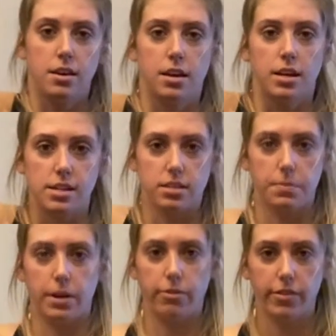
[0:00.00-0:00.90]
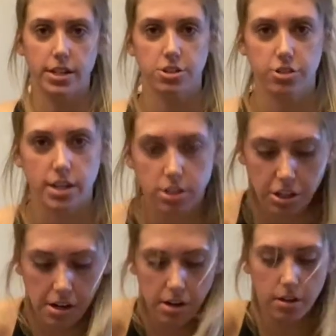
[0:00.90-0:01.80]
is the butterfly stretch,
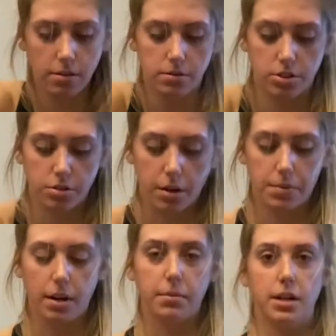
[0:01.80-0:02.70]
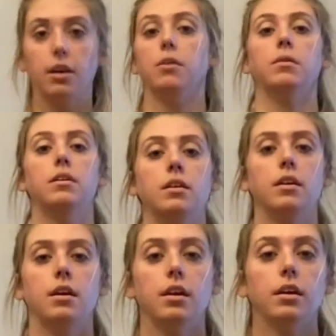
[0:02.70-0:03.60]
which you all probably know.
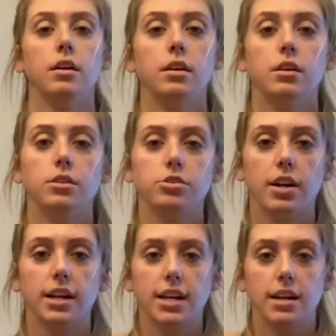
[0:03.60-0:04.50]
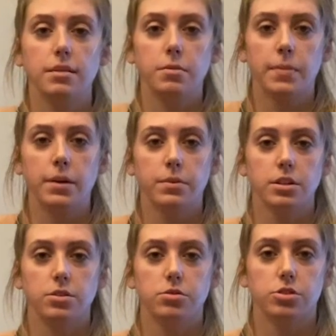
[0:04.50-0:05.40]
You might want to
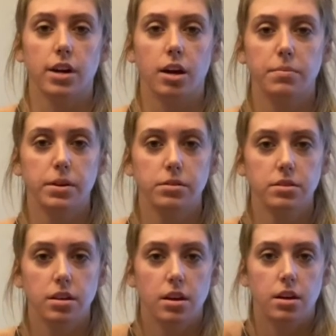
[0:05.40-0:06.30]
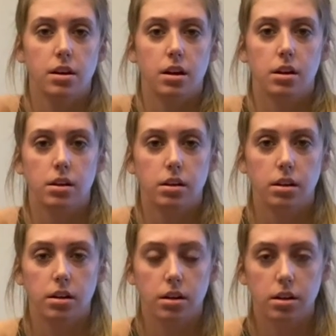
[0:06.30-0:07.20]
use your elbows
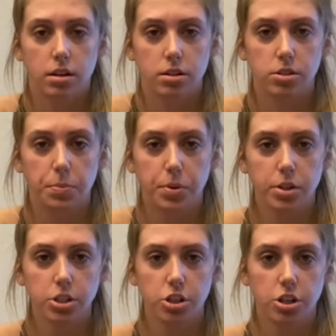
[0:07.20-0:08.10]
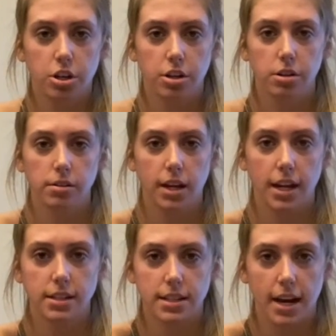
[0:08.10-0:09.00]
to push your
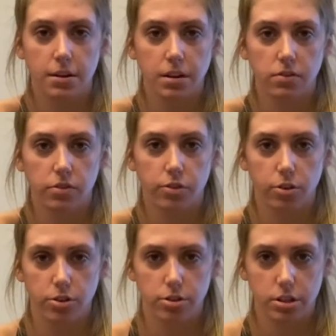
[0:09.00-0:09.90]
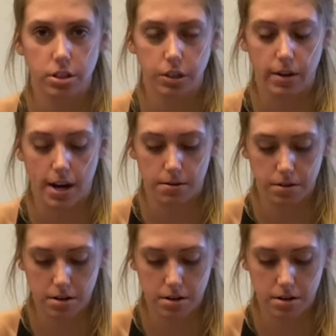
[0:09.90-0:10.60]
legs down even further to the ground.